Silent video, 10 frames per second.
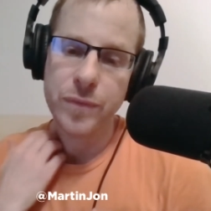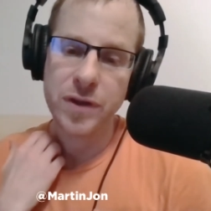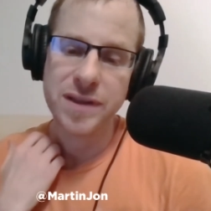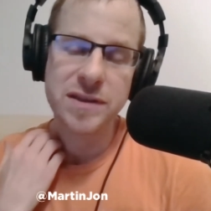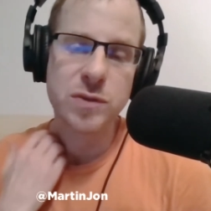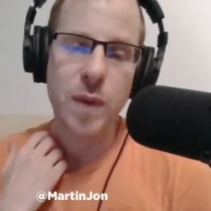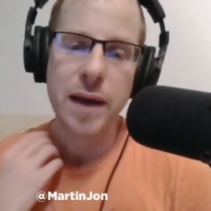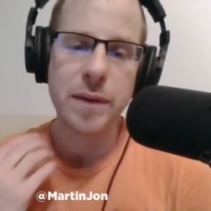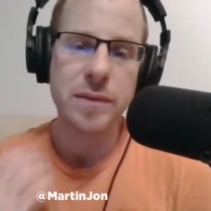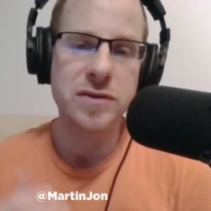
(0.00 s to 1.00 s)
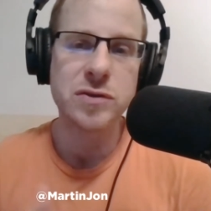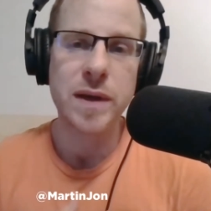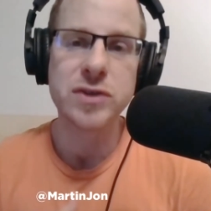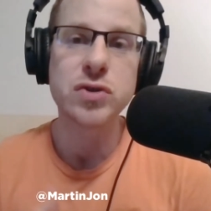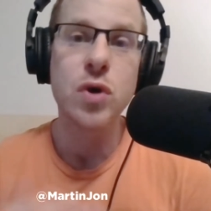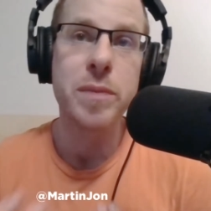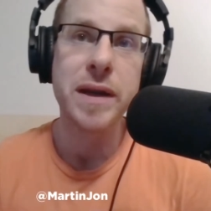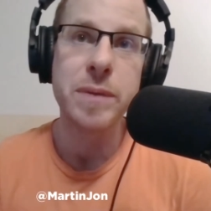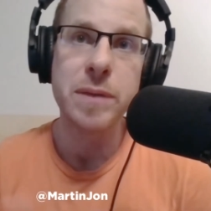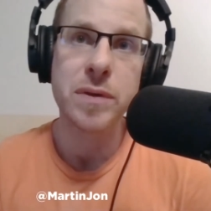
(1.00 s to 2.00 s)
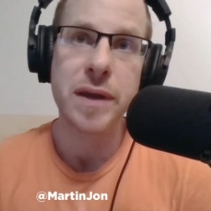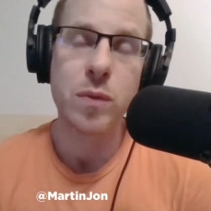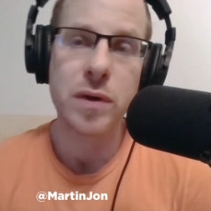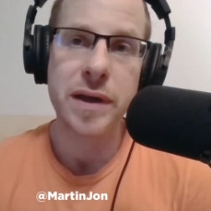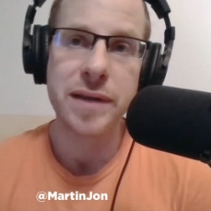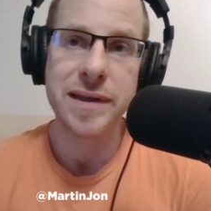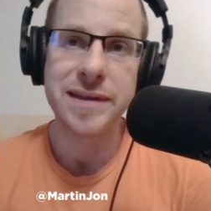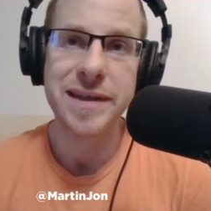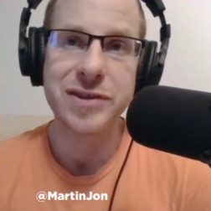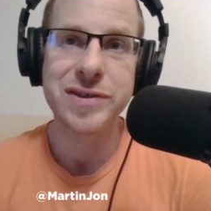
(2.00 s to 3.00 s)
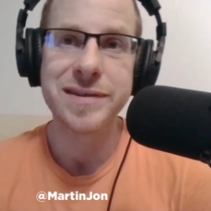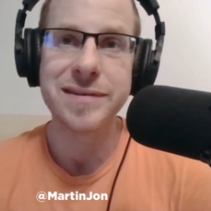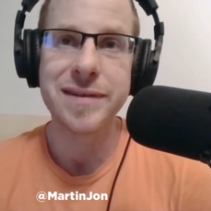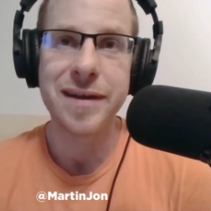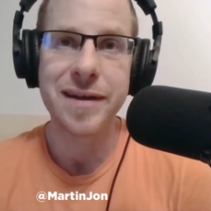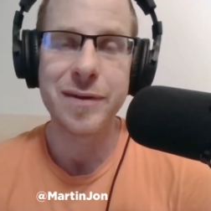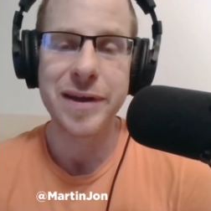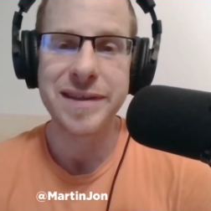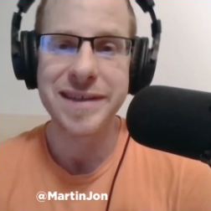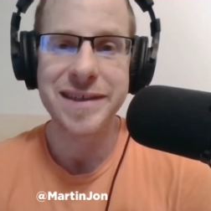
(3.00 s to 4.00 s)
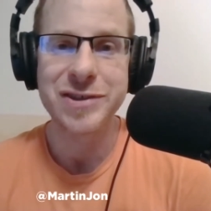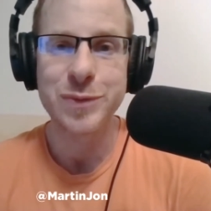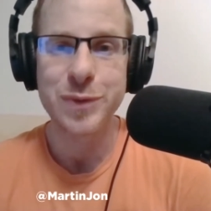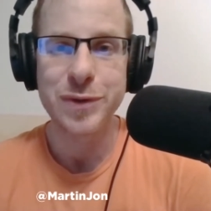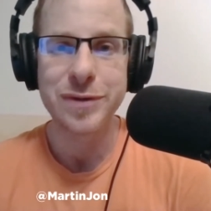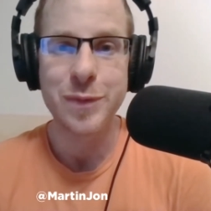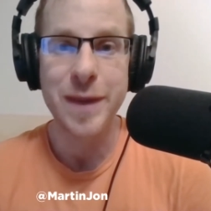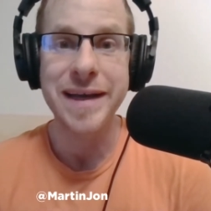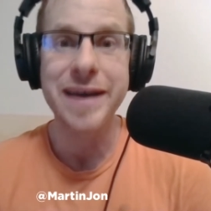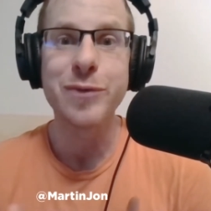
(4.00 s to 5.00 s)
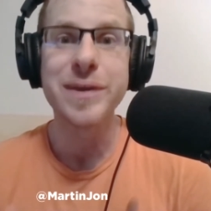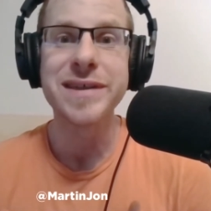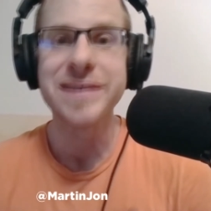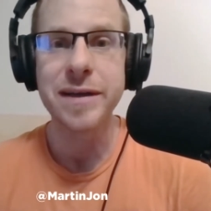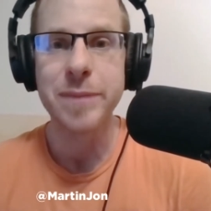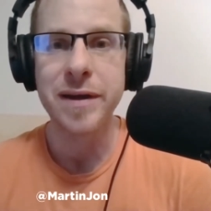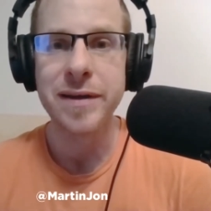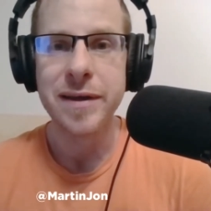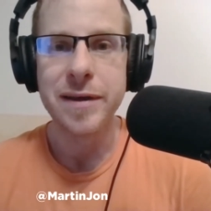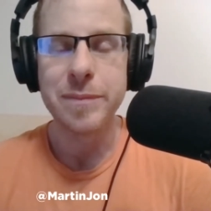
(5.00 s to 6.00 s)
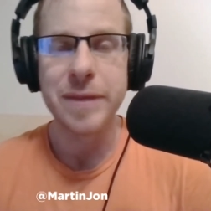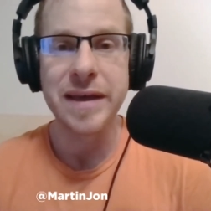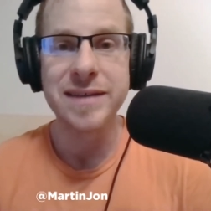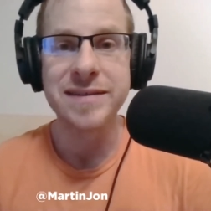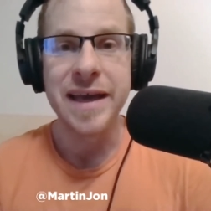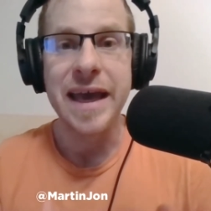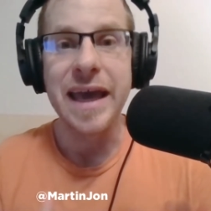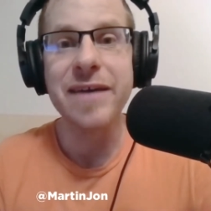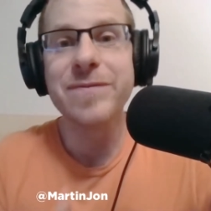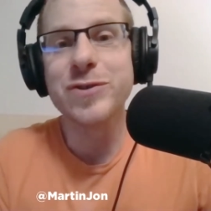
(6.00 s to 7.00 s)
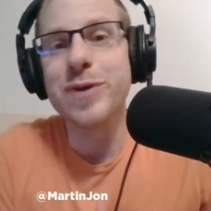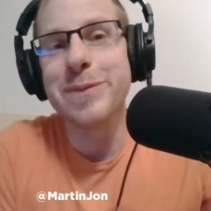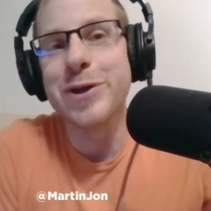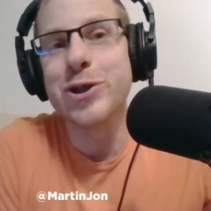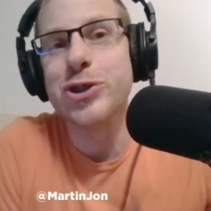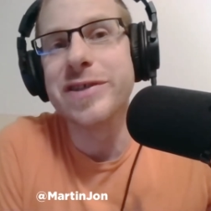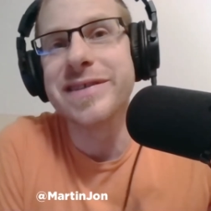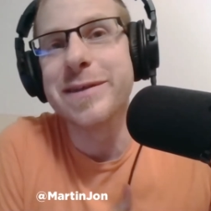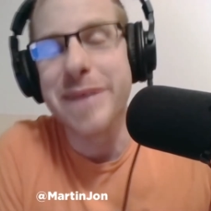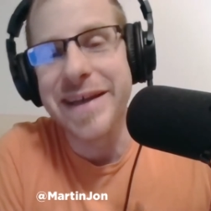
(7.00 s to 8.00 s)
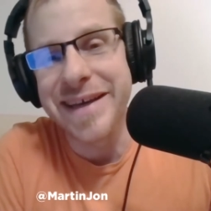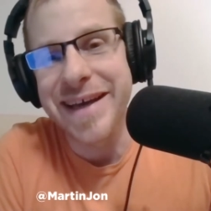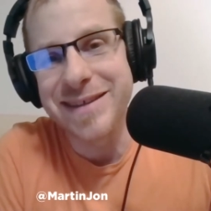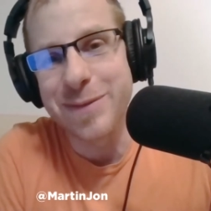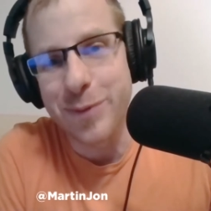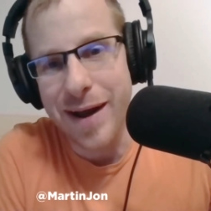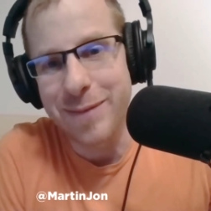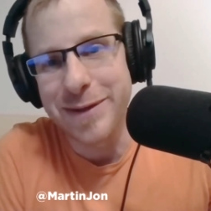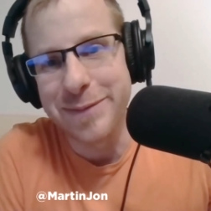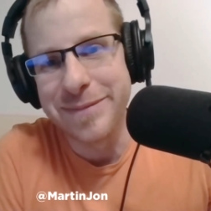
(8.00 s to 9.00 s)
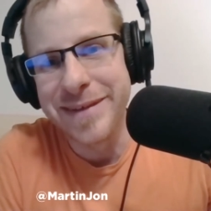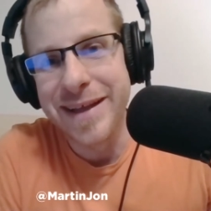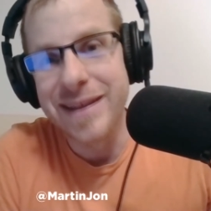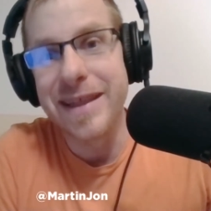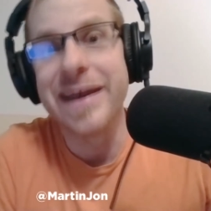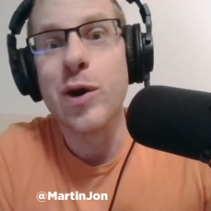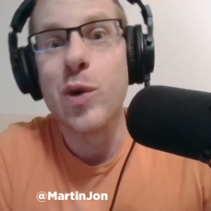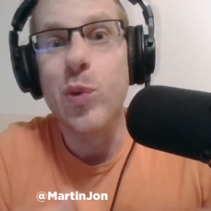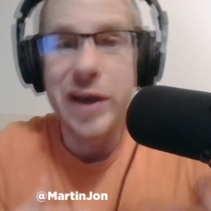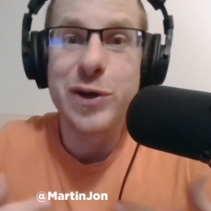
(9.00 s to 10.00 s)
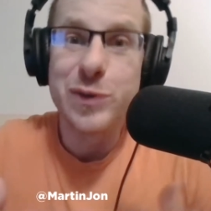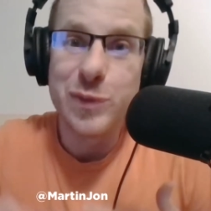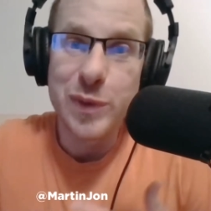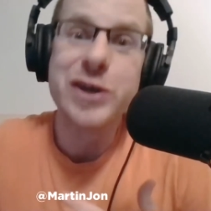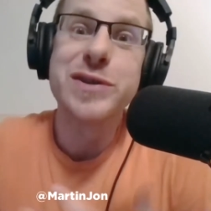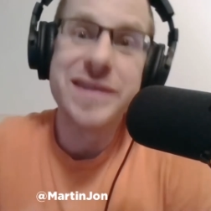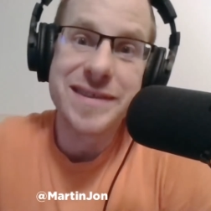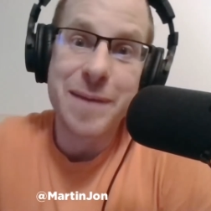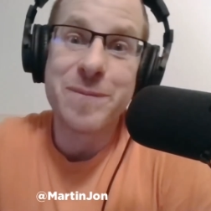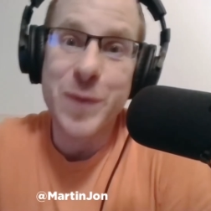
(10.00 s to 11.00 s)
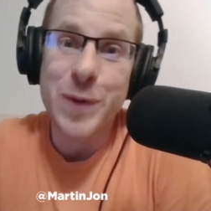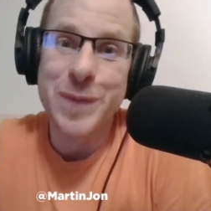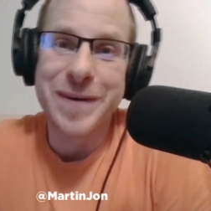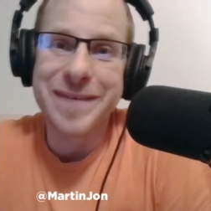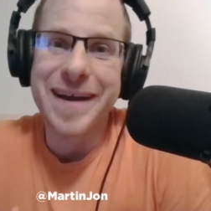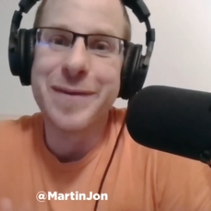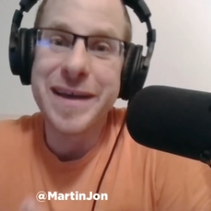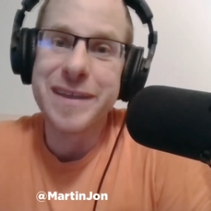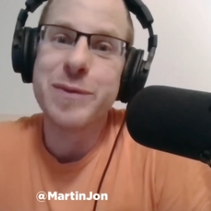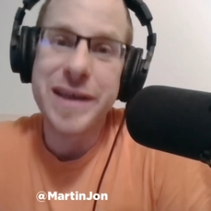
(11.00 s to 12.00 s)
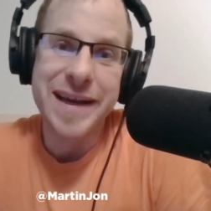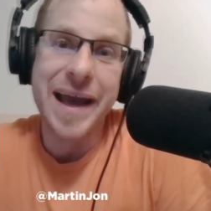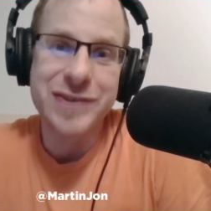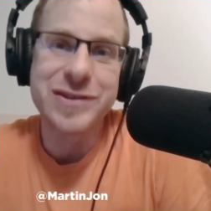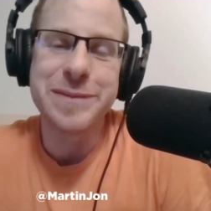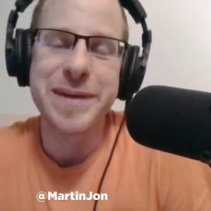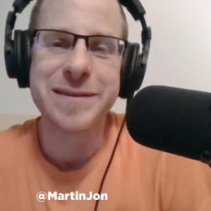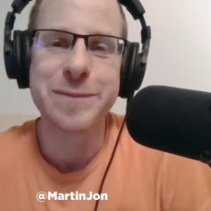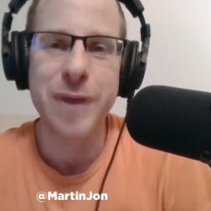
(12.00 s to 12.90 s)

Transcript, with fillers: You know, this is why so many people that work in the addiction world want to get rid of stigma, because if Trump could just admit he has a problem, like we could step forward, right? We can actually make some